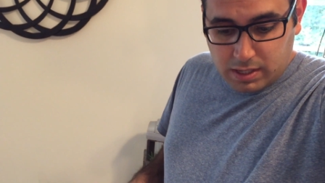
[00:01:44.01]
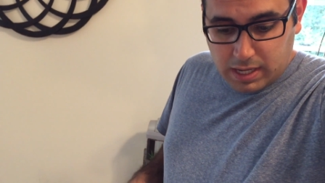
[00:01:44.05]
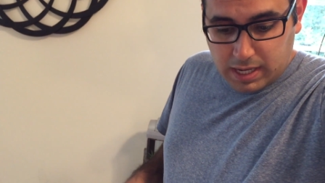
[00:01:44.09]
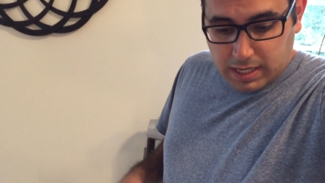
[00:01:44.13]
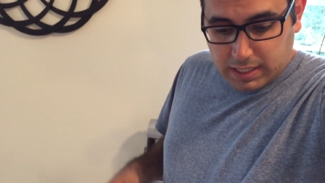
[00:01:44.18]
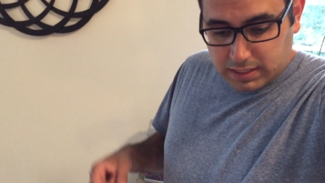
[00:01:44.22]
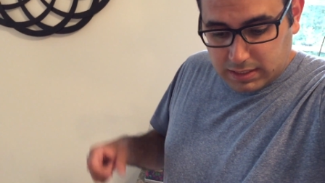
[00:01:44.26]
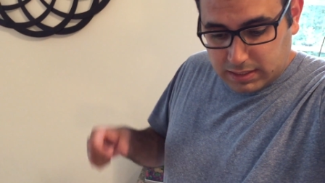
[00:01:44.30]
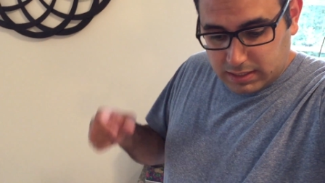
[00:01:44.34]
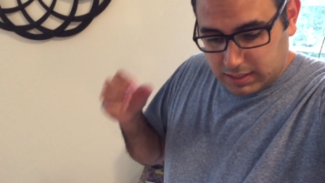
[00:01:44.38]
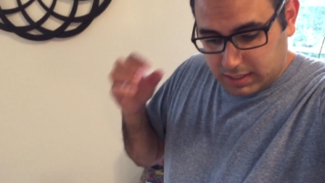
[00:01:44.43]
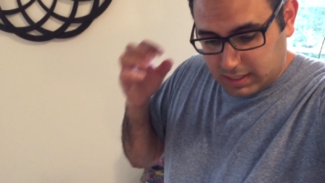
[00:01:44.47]

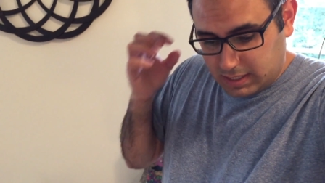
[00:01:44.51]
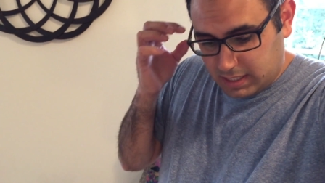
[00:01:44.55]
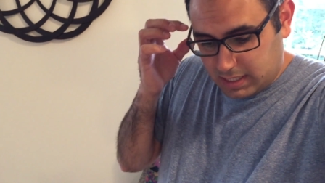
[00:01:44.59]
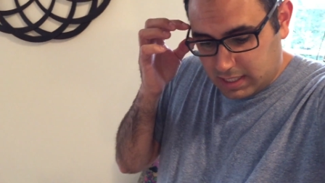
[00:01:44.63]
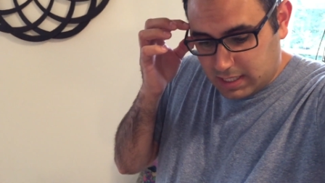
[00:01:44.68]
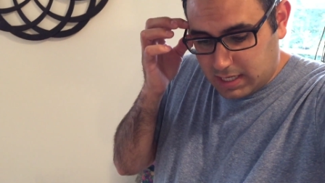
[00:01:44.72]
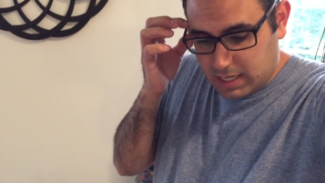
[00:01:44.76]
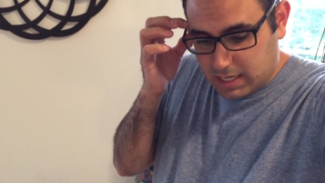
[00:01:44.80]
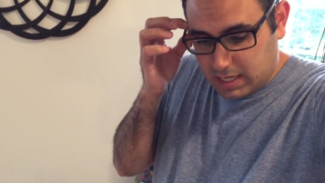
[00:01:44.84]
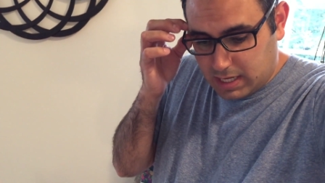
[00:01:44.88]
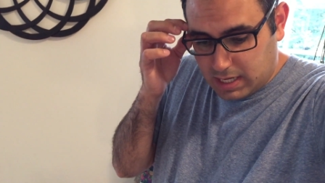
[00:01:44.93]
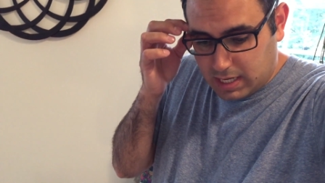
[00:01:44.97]
Actually,
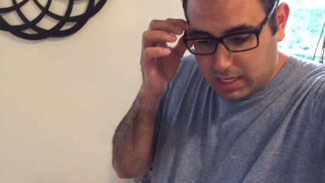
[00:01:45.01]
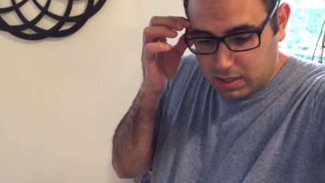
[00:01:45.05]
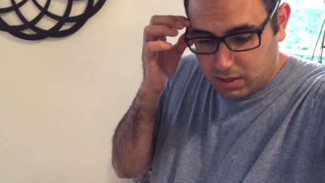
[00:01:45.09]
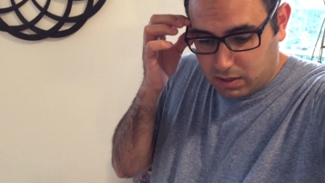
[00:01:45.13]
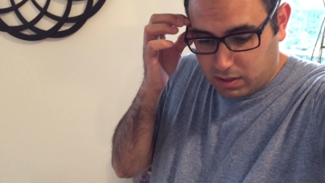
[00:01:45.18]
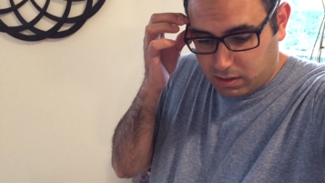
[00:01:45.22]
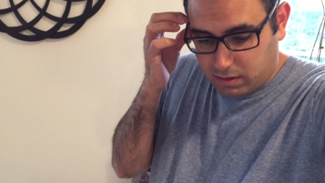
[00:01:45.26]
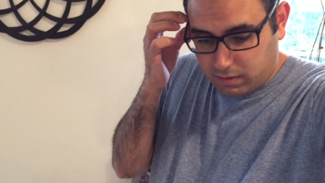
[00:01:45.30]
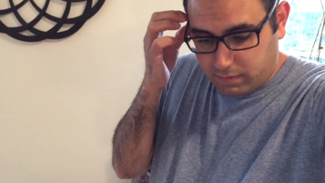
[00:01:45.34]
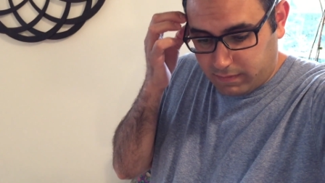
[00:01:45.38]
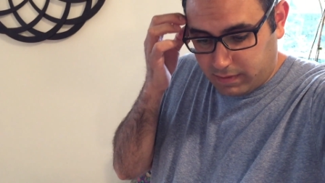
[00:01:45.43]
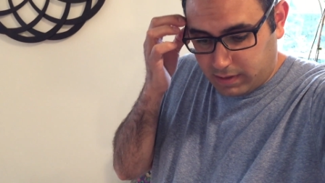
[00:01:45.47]
he didn't eat
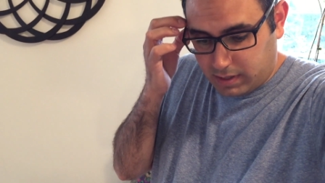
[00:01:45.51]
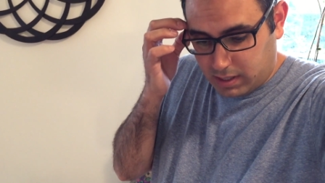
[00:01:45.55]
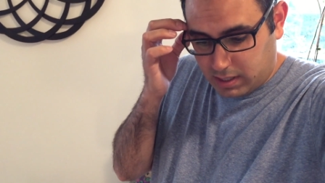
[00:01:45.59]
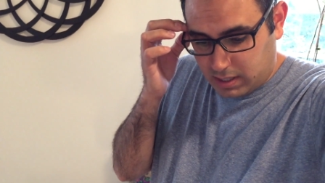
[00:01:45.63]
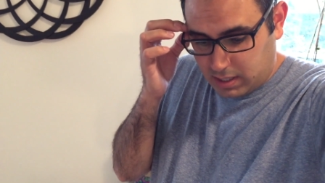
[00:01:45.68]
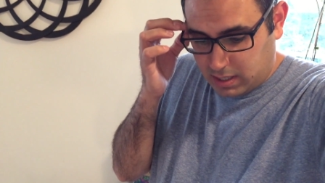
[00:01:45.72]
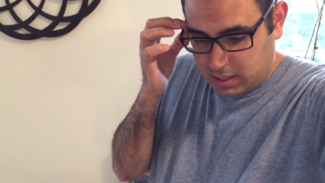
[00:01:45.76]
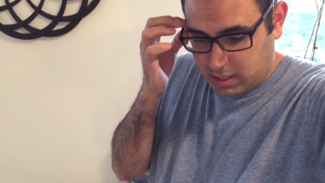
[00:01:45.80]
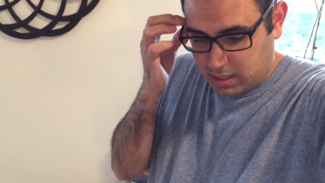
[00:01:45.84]
all of it.